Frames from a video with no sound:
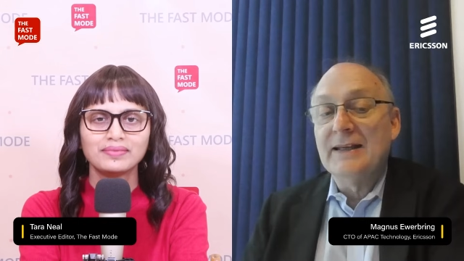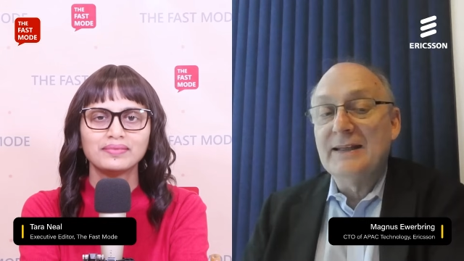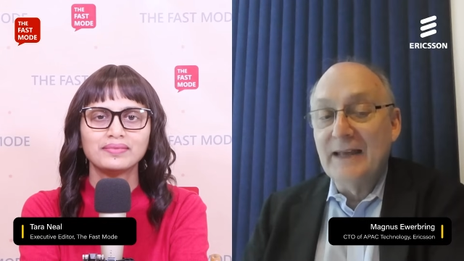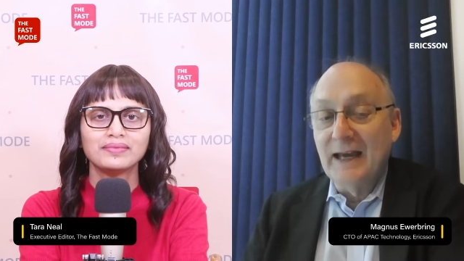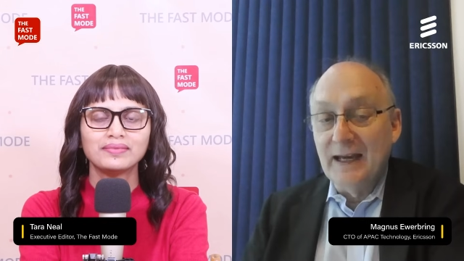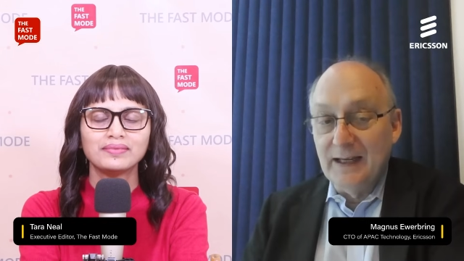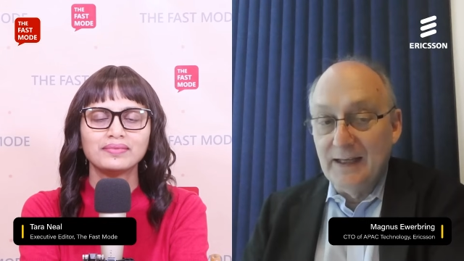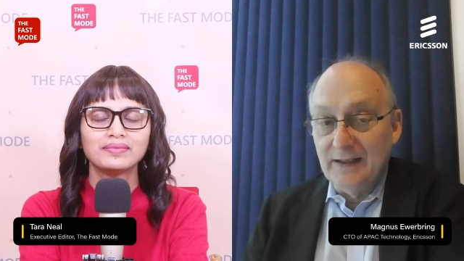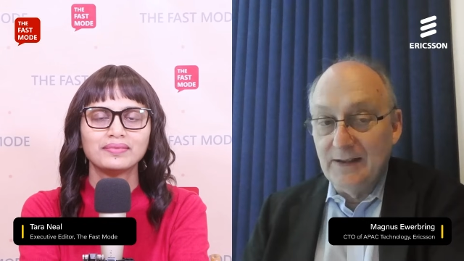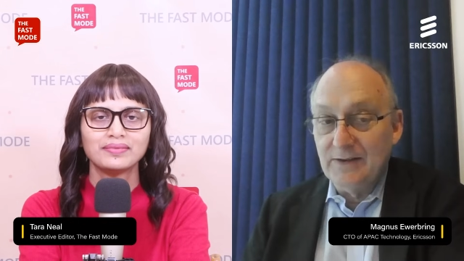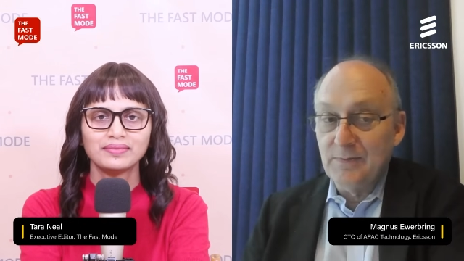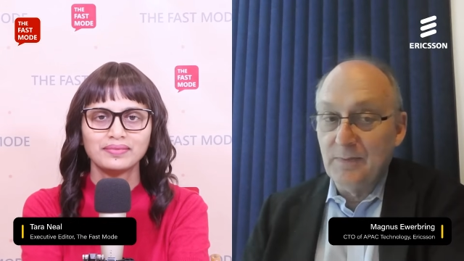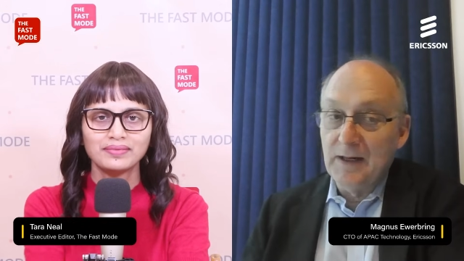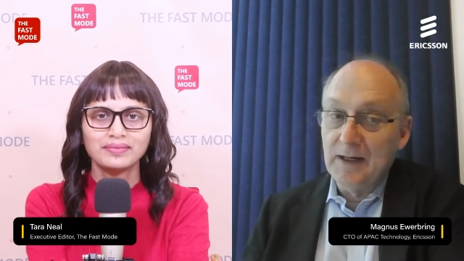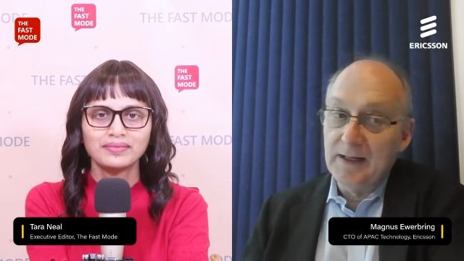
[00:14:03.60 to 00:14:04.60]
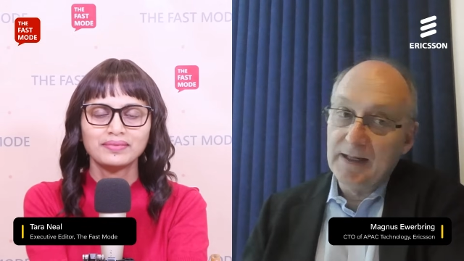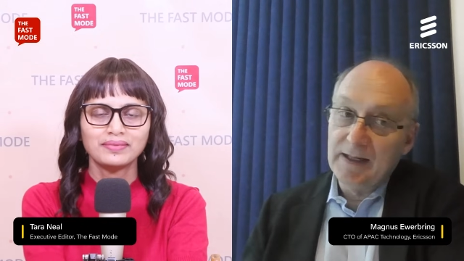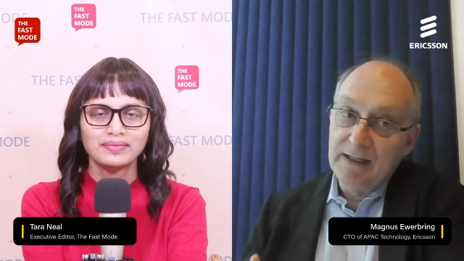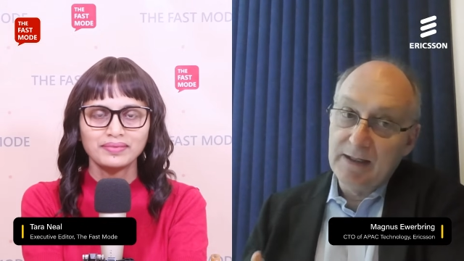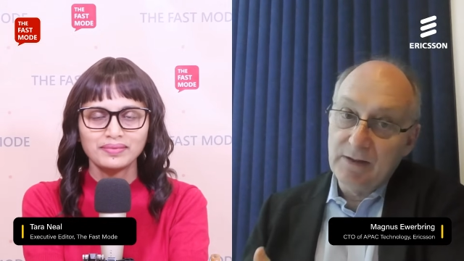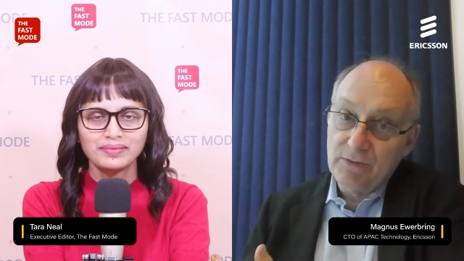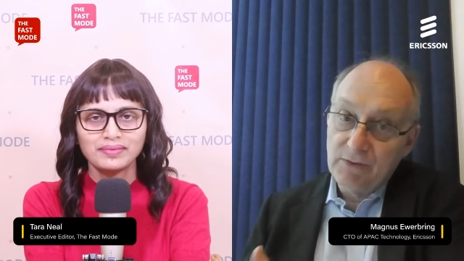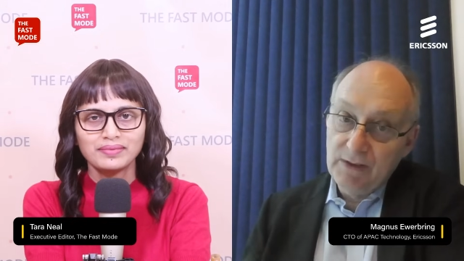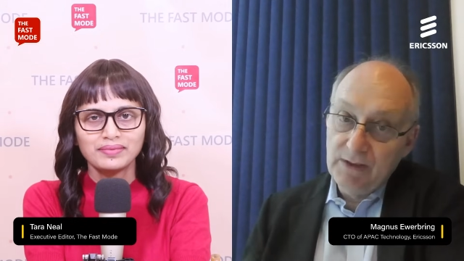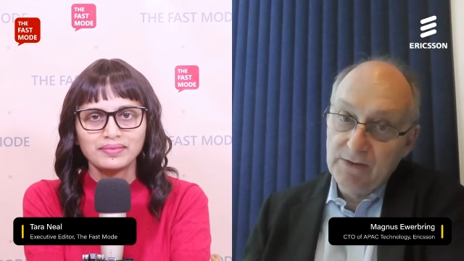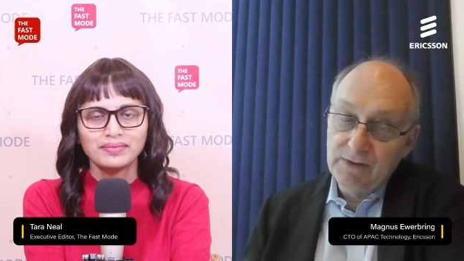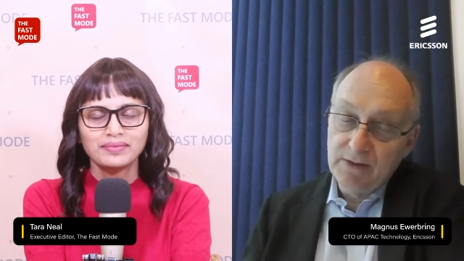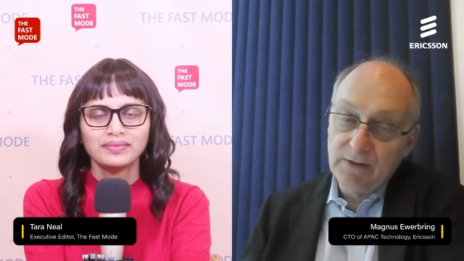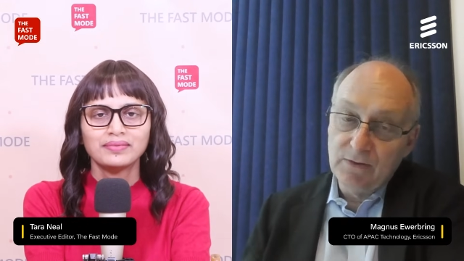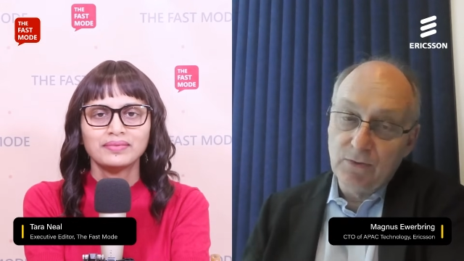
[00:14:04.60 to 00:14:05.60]
Speaker 1: gains by
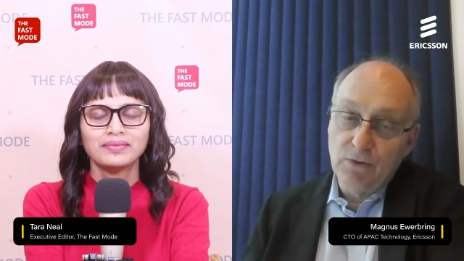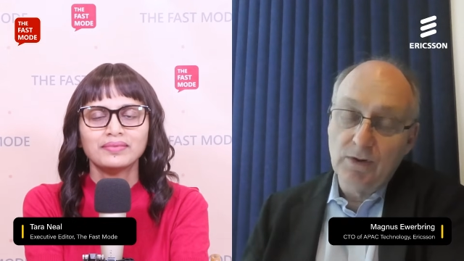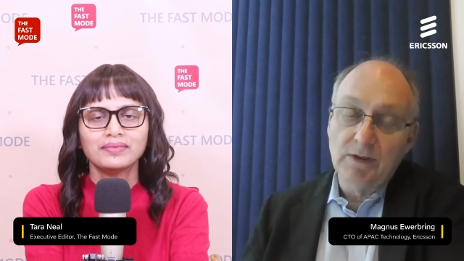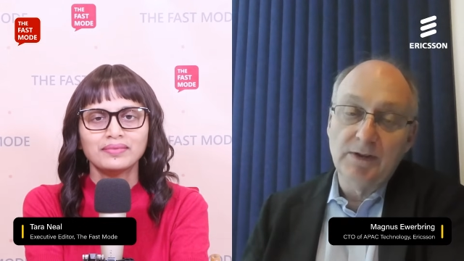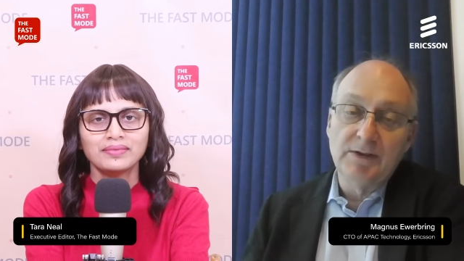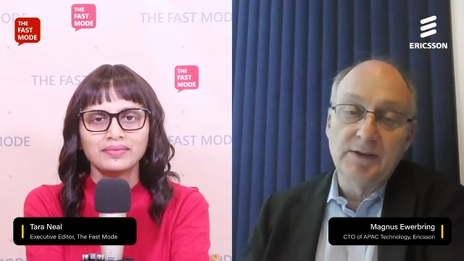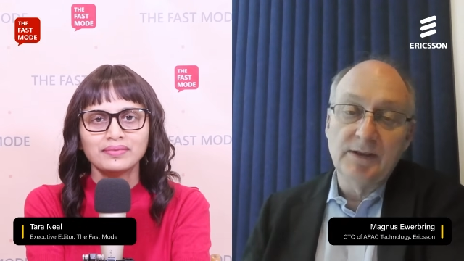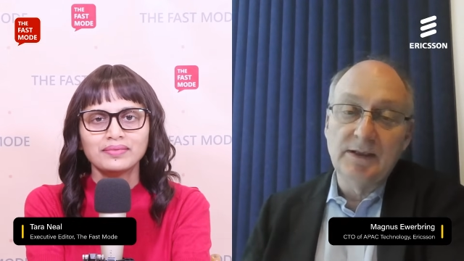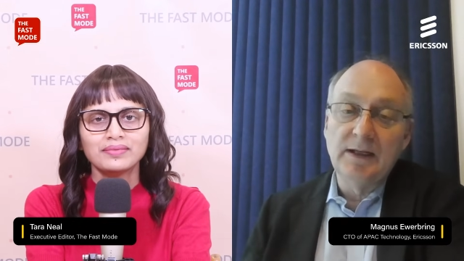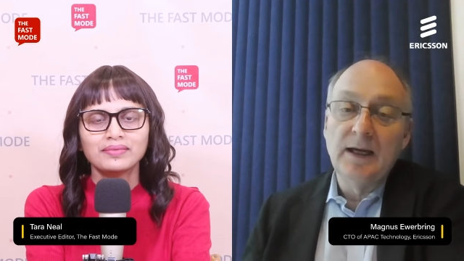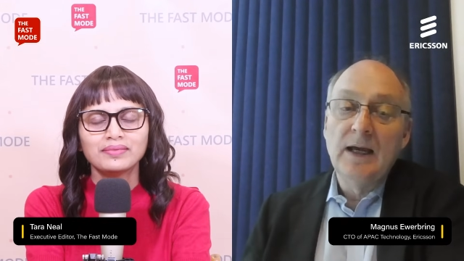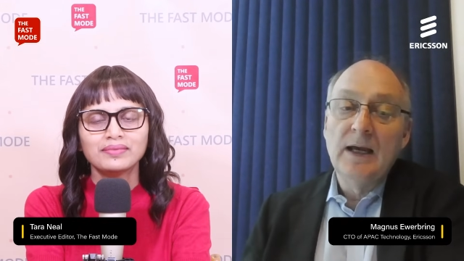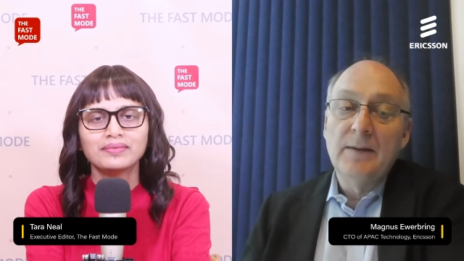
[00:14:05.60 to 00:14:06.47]
increasing quality,